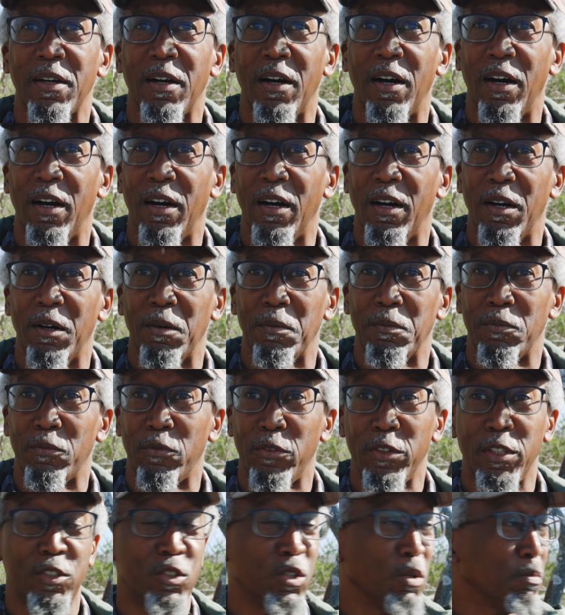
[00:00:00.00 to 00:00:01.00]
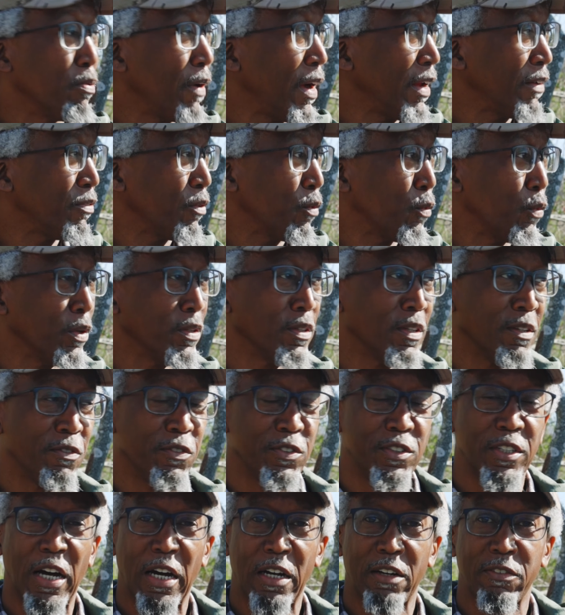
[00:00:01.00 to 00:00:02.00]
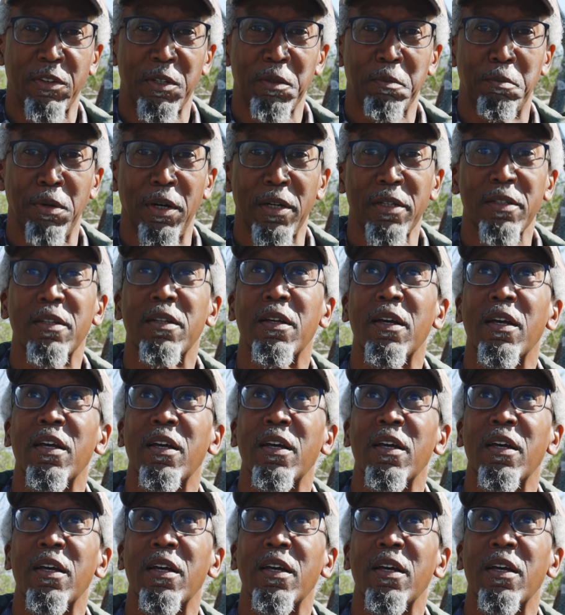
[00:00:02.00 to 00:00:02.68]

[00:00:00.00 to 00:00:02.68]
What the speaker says: really too bright for woodland photography, but